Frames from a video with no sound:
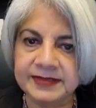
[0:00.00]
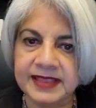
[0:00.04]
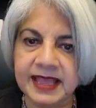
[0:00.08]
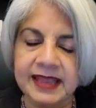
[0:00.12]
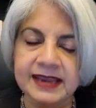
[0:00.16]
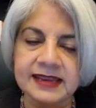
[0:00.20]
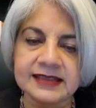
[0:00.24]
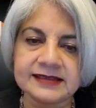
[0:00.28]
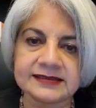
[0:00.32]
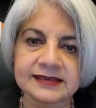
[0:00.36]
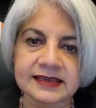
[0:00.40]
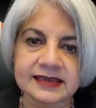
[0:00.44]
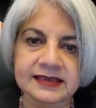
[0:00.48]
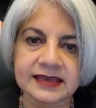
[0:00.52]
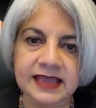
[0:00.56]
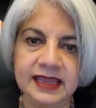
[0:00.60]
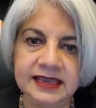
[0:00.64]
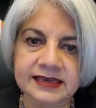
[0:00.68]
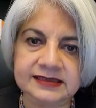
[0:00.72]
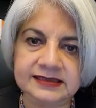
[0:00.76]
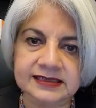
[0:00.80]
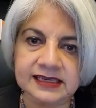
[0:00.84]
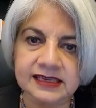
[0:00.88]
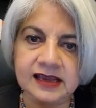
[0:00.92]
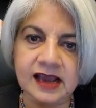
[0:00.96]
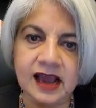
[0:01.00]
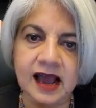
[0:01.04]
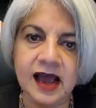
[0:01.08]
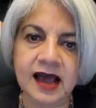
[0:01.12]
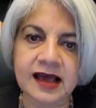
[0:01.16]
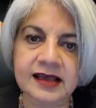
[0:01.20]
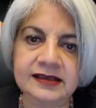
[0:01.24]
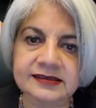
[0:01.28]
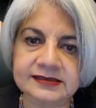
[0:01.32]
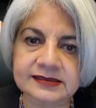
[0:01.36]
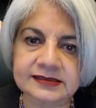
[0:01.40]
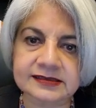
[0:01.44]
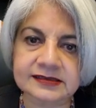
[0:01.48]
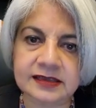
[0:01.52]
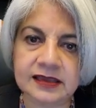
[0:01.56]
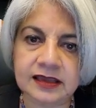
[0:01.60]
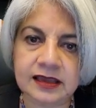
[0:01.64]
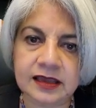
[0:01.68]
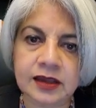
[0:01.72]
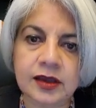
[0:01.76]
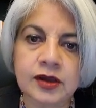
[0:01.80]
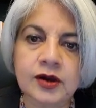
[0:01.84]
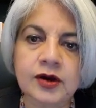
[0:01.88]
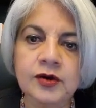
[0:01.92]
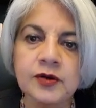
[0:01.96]
that is connecting us
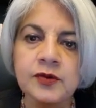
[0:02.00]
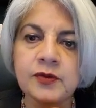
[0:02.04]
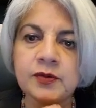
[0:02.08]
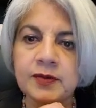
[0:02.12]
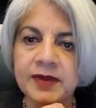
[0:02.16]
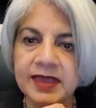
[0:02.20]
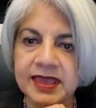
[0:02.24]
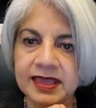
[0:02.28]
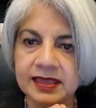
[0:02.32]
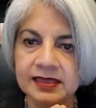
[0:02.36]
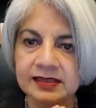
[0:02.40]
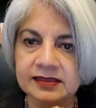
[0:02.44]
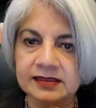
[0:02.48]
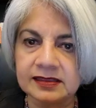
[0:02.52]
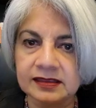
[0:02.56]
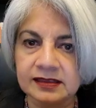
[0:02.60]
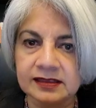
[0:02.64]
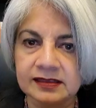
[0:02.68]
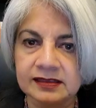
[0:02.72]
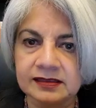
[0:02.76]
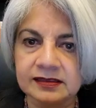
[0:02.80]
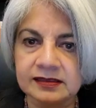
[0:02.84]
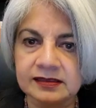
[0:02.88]
with